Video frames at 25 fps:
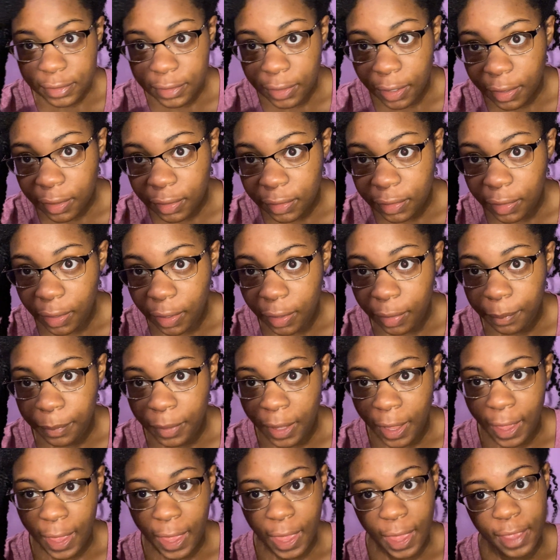not a lot,
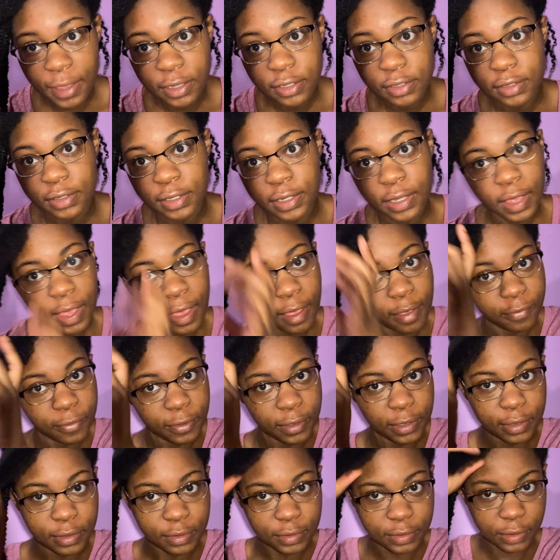but I actually have
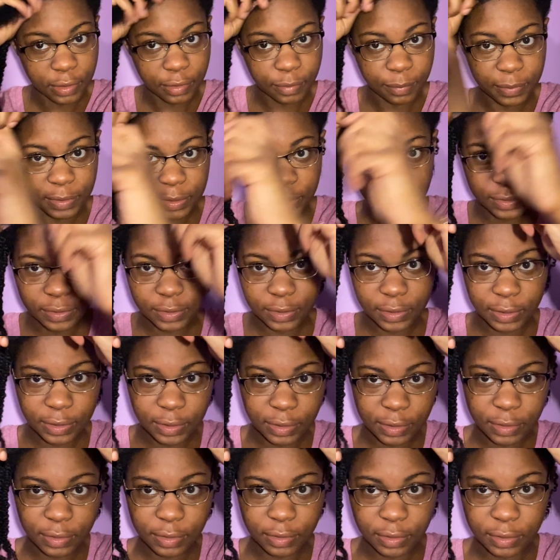heat damage
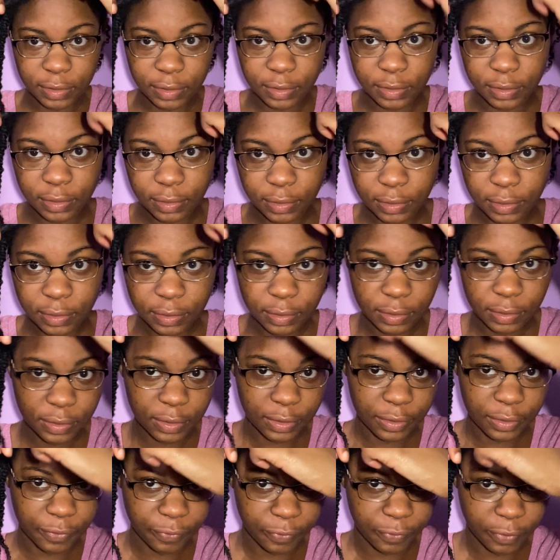in
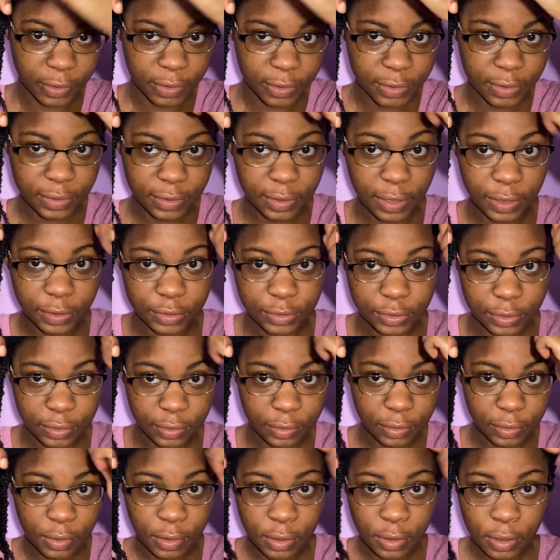this front
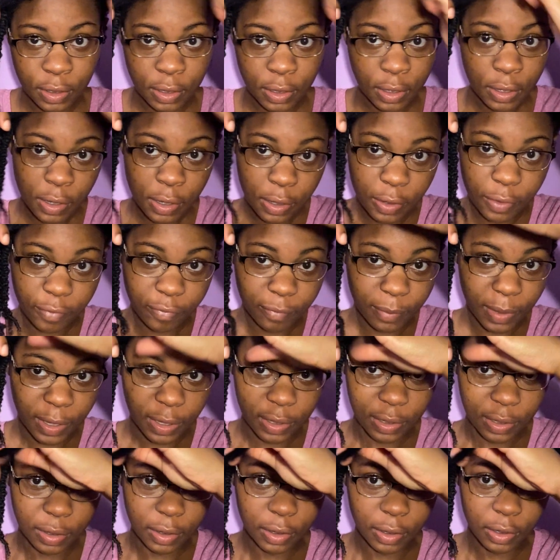section of my
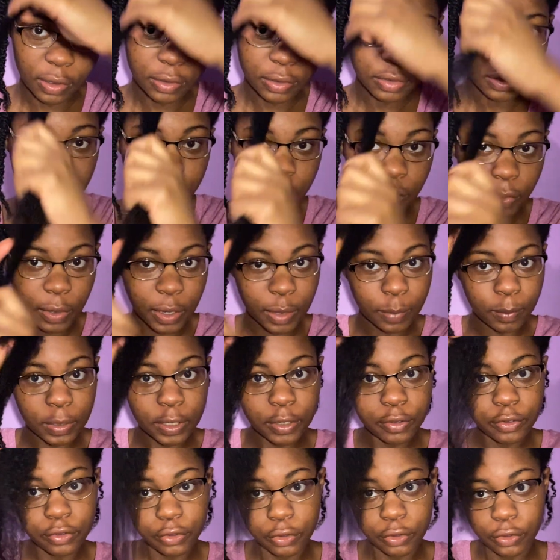hair, so I
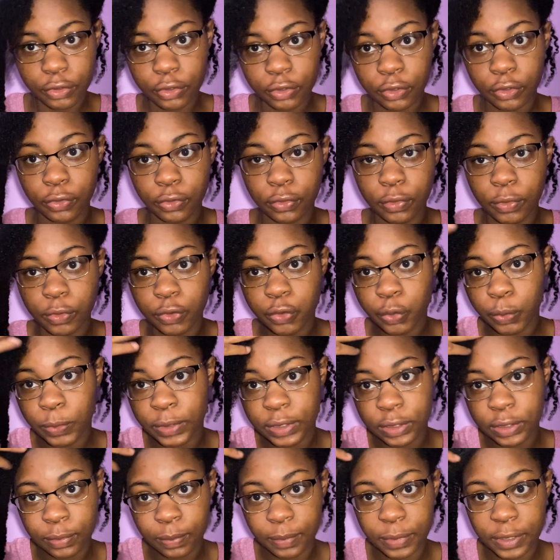make sure to do the
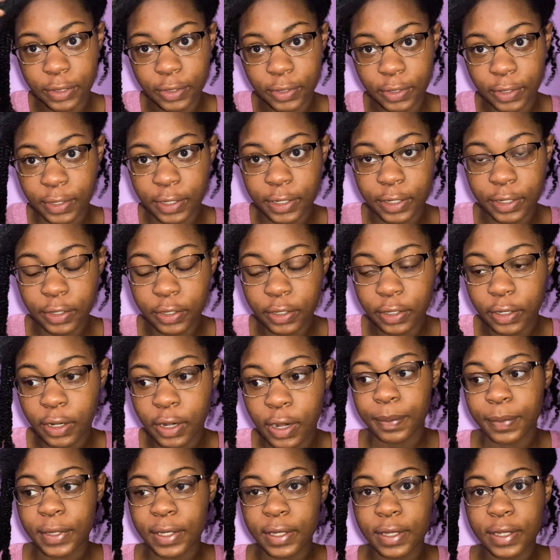twist bigger here
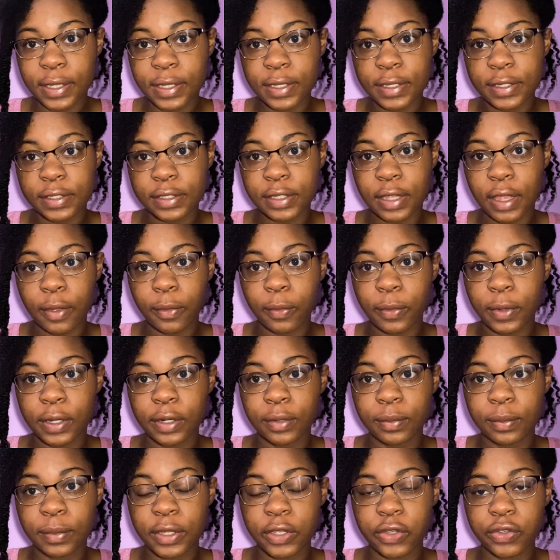because I want to
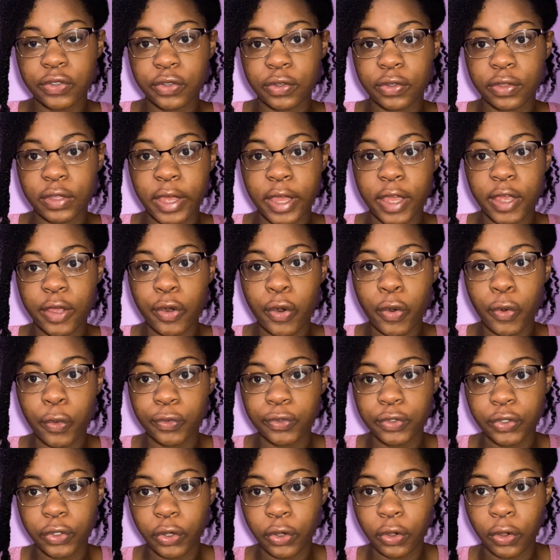make sure that it
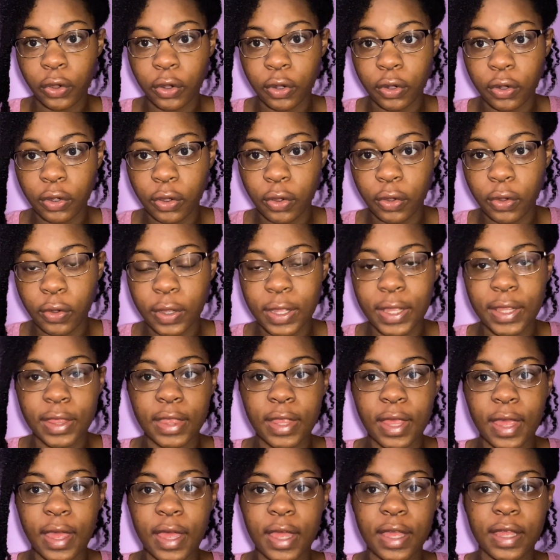holds a curl and
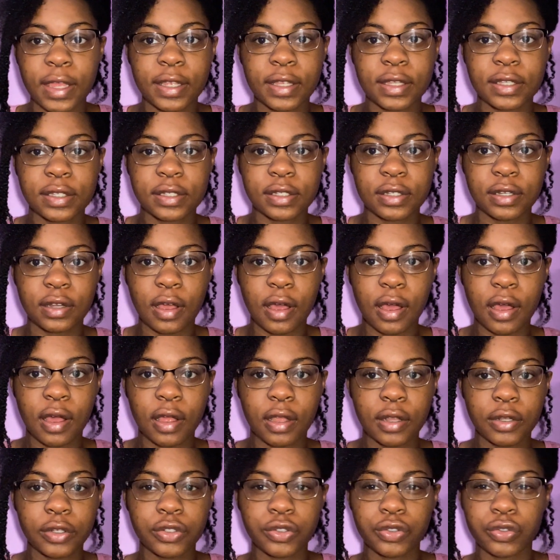that it's
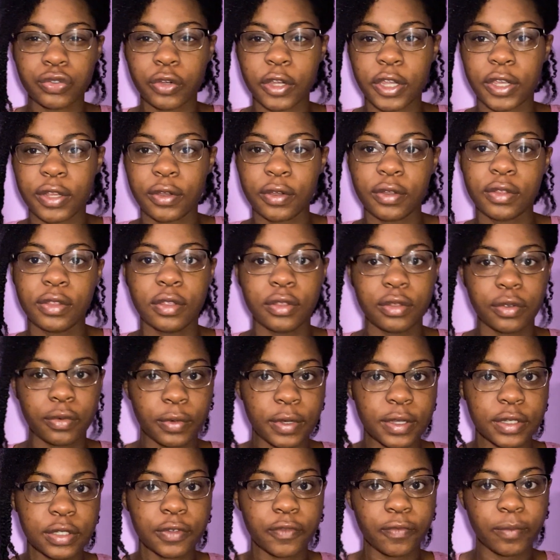not straighter than the
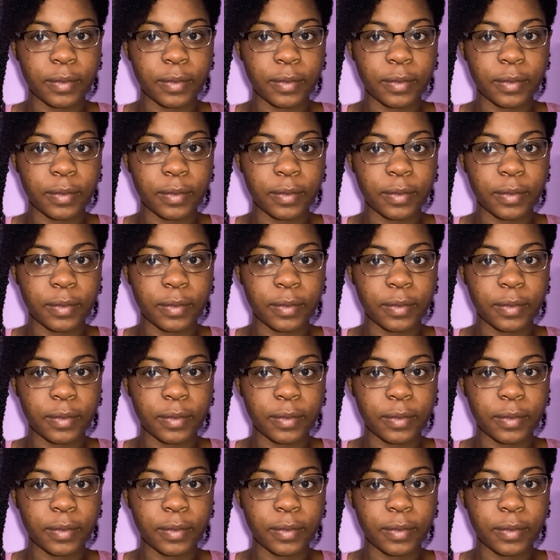rest of